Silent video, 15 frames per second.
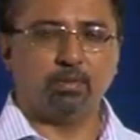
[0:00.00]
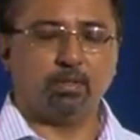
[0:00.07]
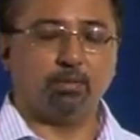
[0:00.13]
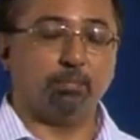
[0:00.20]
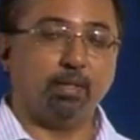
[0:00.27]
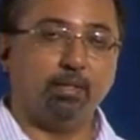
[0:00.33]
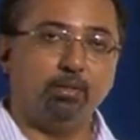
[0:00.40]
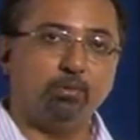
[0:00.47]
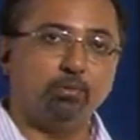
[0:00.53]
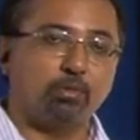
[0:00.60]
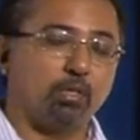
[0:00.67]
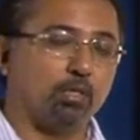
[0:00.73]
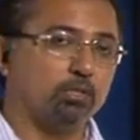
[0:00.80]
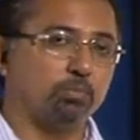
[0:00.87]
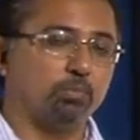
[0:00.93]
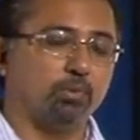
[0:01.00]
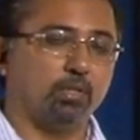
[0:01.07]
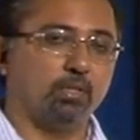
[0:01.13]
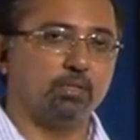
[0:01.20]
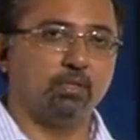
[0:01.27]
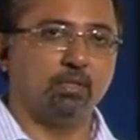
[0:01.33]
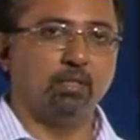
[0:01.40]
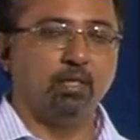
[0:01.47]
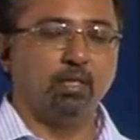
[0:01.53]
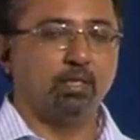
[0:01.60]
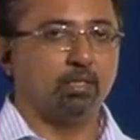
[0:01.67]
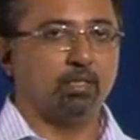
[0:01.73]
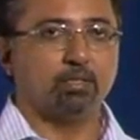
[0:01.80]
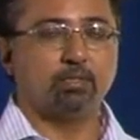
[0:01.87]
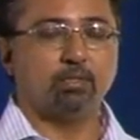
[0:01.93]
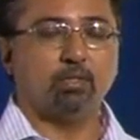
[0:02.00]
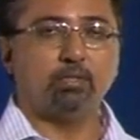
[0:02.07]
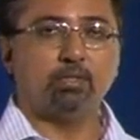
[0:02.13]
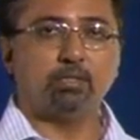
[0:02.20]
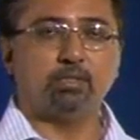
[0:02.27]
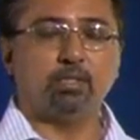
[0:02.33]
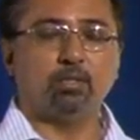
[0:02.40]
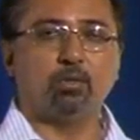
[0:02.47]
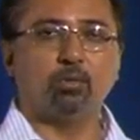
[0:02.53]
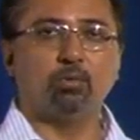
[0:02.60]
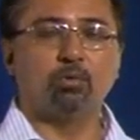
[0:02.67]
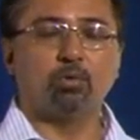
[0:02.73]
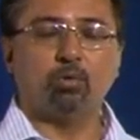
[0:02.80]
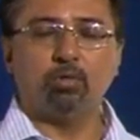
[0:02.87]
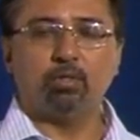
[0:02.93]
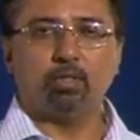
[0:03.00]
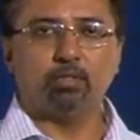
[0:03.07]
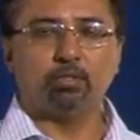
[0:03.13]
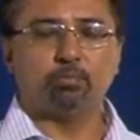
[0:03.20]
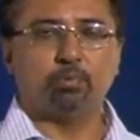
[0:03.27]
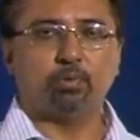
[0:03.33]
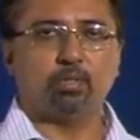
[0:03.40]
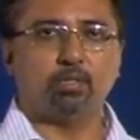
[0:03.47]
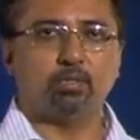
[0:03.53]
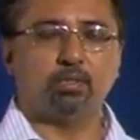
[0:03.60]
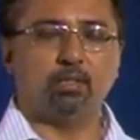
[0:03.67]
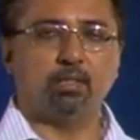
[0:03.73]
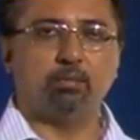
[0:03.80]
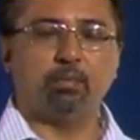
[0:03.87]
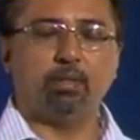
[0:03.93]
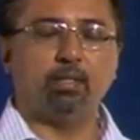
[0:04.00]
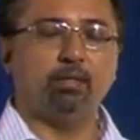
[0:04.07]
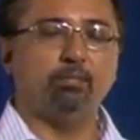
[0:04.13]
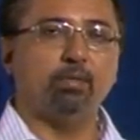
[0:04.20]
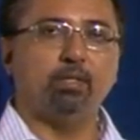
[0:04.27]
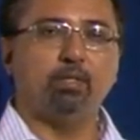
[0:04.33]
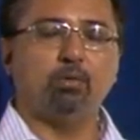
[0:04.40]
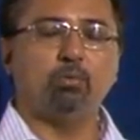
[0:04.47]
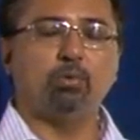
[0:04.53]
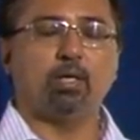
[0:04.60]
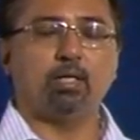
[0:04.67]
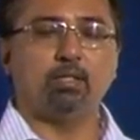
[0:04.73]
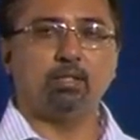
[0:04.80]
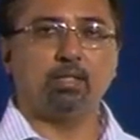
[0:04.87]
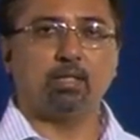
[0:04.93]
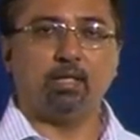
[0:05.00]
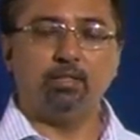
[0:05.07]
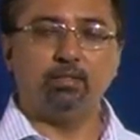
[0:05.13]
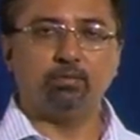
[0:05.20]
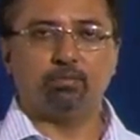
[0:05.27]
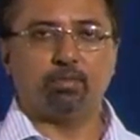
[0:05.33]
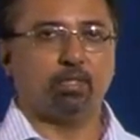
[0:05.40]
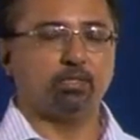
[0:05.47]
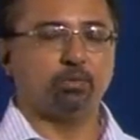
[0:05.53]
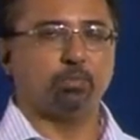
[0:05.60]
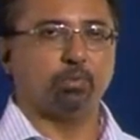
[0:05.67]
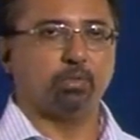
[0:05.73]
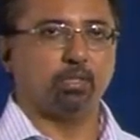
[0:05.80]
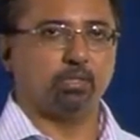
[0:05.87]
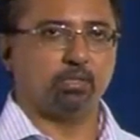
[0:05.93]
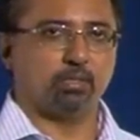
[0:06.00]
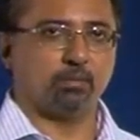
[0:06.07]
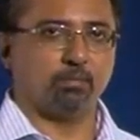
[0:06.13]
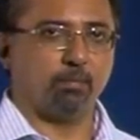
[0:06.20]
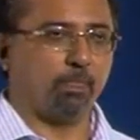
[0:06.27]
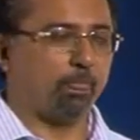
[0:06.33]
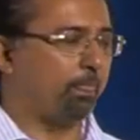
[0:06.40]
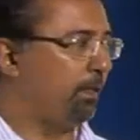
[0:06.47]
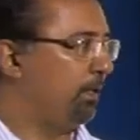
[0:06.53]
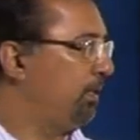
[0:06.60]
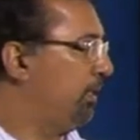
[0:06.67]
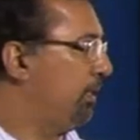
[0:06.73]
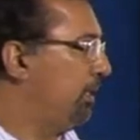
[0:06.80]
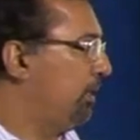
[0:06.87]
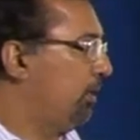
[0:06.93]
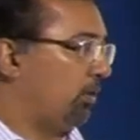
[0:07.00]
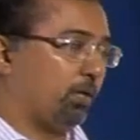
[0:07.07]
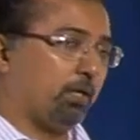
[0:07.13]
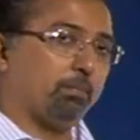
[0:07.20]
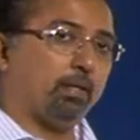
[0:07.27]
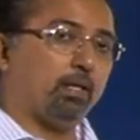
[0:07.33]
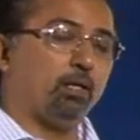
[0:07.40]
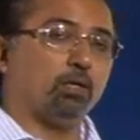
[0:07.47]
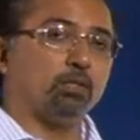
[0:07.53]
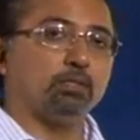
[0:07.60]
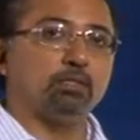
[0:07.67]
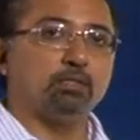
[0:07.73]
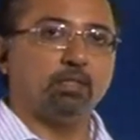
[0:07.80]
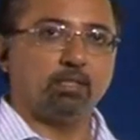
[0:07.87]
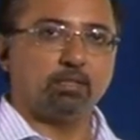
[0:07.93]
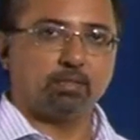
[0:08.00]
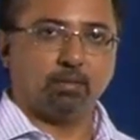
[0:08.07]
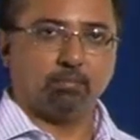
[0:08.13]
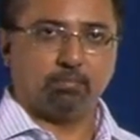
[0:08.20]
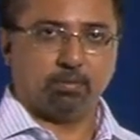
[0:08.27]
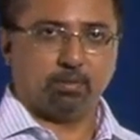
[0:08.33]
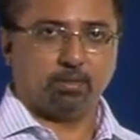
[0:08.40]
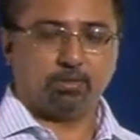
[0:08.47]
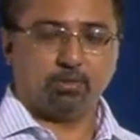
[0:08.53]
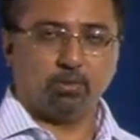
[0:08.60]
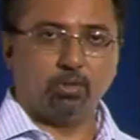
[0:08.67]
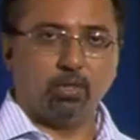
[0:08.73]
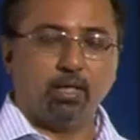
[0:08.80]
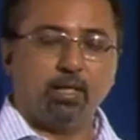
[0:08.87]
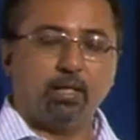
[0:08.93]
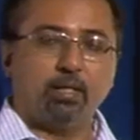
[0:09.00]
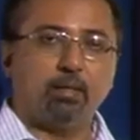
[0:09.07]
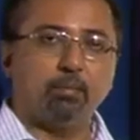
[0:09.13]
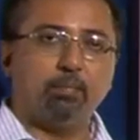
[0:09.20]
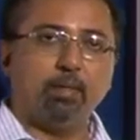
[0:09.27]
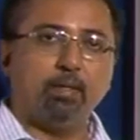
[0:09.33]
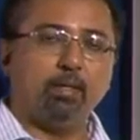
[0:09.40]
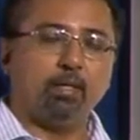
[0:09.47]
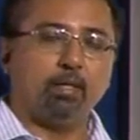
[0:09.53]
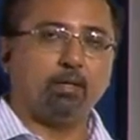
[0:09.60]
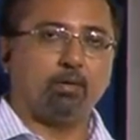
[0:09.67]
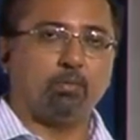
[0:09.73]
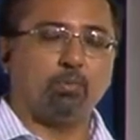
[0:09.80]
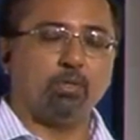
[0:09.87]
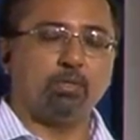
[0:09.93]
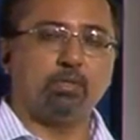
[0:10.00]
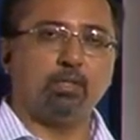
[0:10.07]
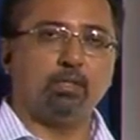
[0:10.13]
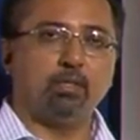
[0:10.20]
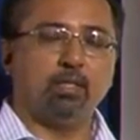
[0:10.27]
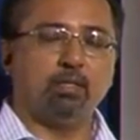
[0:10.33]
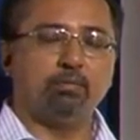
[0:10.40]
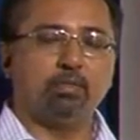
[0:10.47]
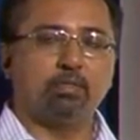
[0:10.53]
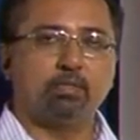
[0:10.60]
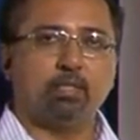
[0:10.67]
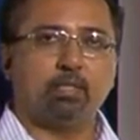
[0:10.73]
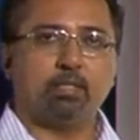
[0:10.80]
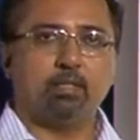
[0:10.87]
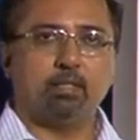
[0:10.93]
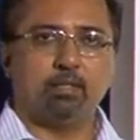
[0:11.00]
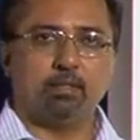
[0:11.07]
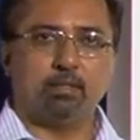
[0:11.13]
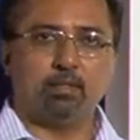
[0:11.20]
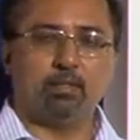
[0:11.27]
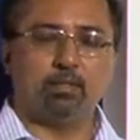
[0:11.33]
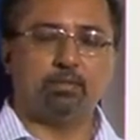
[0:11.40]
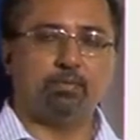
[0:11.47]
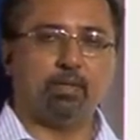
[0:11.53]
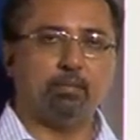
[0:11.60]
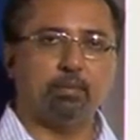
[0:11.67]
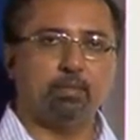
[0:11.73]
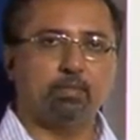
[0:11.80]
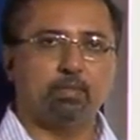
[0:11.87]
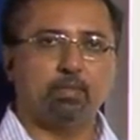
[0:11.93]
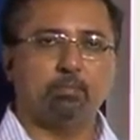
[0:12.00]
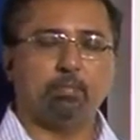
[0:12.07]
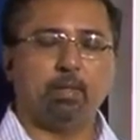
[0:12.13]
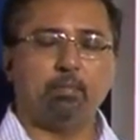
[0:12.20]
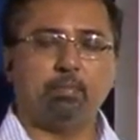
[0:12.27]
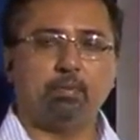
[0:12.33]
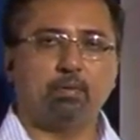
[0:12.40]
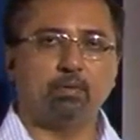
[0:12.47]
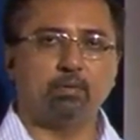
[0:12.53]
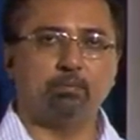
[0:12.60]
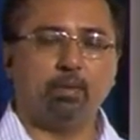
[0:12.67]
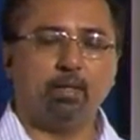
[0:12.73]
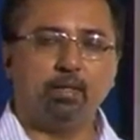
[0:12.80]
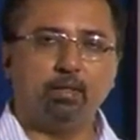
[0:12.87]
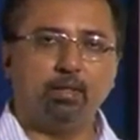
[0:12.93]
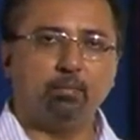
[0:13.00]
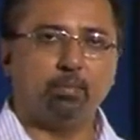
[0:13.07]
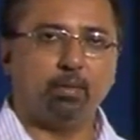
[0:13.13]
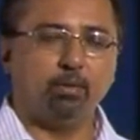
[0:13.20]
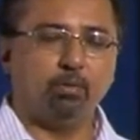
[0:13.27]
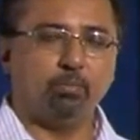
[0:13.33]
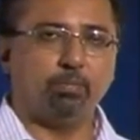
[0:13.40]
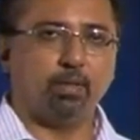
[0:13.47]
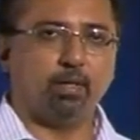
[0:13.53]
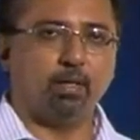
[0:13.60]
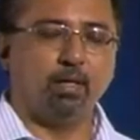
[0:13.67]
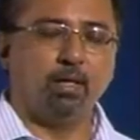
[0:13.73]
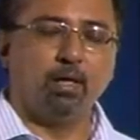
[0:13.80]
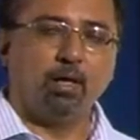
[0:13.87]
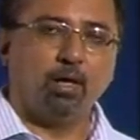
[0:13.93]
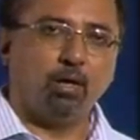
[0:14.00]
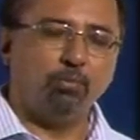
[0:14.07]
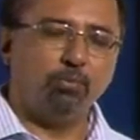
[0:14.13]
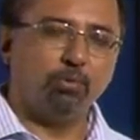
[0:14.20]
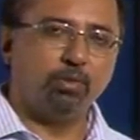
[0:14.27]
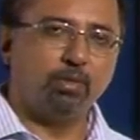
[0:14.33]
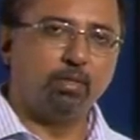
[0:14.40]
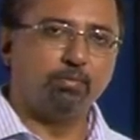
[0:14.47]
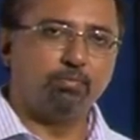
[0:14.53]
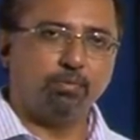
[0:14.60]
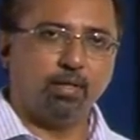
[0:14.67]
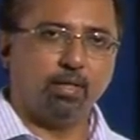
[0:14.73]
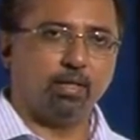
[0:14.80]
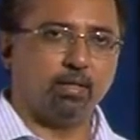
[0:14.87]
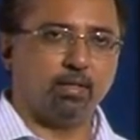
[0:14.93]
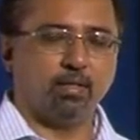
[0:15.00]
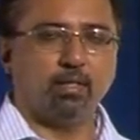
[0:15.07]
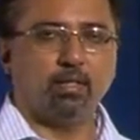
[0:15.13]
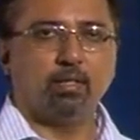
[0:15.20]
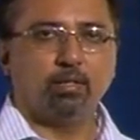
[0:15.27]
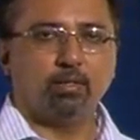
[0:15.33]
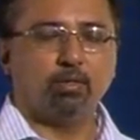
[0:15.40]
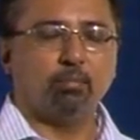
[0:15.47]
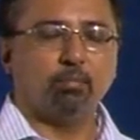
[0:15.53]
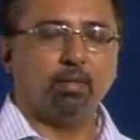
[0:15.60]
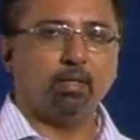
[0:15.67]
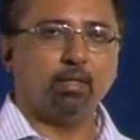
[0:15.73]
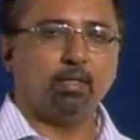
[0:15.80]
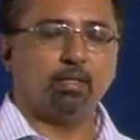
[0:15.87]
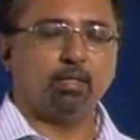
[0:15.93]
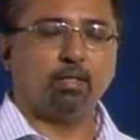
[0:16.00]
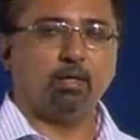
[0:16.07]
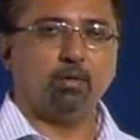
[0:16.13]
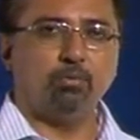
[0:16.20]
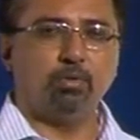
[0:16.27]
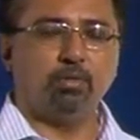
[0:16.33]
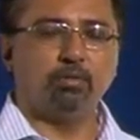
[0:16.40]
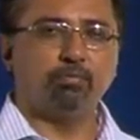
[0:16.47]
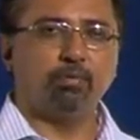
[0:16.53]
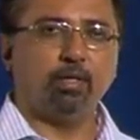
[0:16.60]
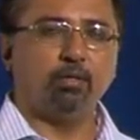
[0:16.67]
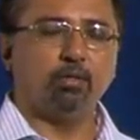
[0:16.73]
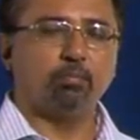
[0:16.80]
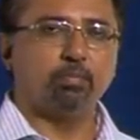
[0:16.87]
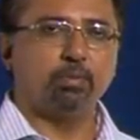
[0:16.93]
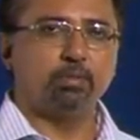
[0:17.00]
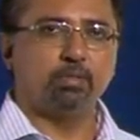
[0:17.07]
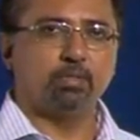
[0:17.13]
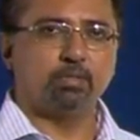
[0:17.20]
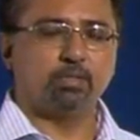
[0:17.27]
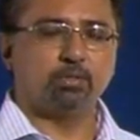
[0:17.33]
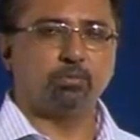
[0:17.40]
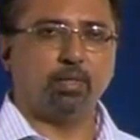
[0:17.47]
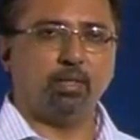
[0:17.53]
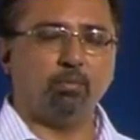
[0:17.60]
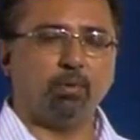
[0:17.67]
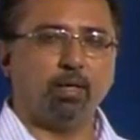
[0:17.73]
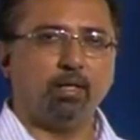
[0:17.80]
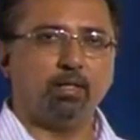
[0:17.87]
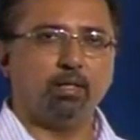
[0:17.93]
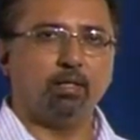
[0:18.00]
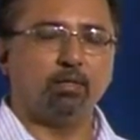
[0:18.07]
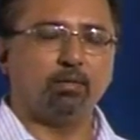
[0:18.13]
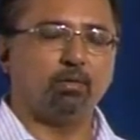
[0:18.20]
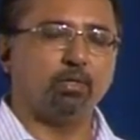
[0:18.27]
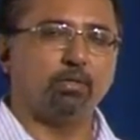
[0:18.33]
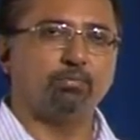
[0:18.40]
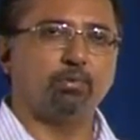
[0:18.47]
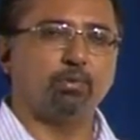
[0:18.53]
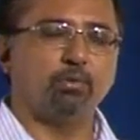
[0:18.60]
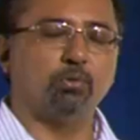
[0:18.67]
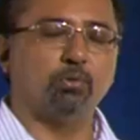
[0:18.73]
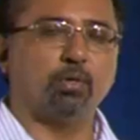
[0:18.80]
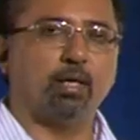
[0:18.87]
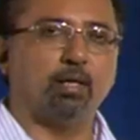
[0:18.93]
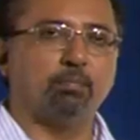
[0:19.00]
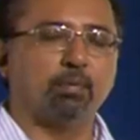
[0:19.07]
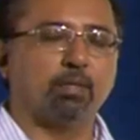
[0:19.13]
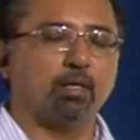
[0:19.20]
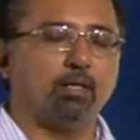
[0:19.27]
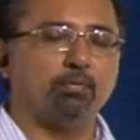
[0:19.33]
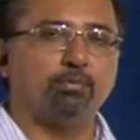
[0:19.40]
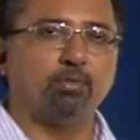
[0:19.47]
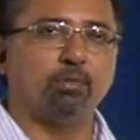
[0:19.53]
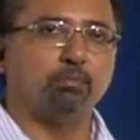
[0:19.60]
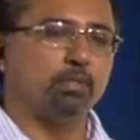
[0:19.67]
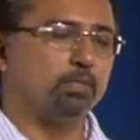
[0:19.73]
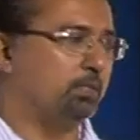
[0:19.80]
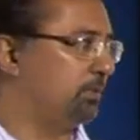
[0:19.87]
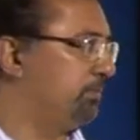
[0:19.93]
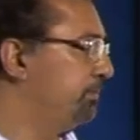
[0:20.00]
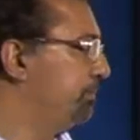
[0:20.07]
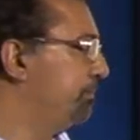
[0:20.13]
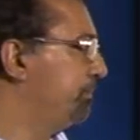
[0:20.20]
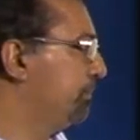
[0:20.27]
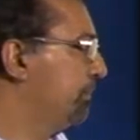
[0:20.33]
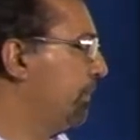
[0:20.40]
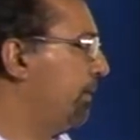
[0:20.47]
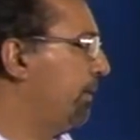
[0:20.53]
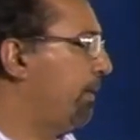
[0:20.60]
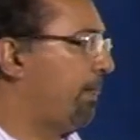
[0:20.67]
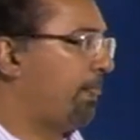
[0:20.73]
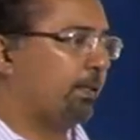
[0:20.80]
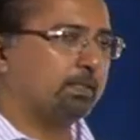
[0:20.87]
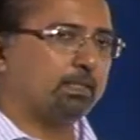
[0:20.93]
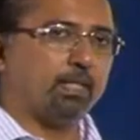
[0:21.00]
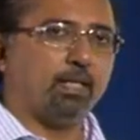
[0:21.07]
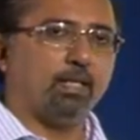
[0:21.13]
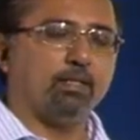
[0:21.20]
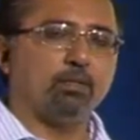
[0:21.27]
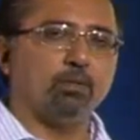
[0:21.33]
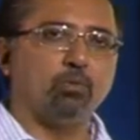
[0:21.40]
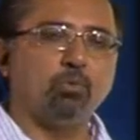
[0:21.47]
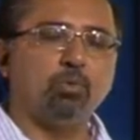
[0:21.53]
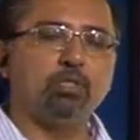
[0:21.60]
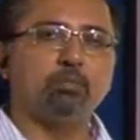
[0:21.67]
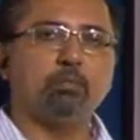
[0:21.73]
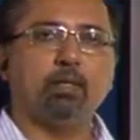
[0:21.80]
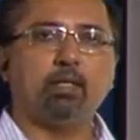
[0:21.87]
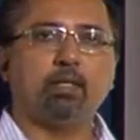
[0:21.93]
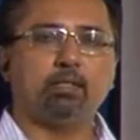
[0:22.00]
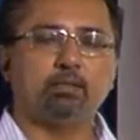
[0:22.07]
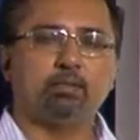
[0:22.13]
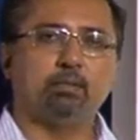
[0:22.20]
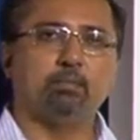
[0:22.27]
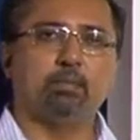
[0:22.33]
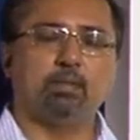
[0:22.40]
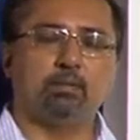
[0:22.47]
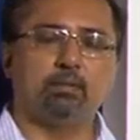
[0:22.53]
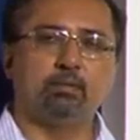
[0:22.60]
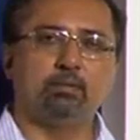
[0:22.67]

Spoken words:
Mind you, transportation does not just include road transportation, it might even include other kinds of transportation. Or am I a logistics company? So, depending on what Theodore Levitt said in his famous paper on marketing myopia, how you define your market and how you define your business is very vital in order for you to help craft your mission. Second, who is my customer?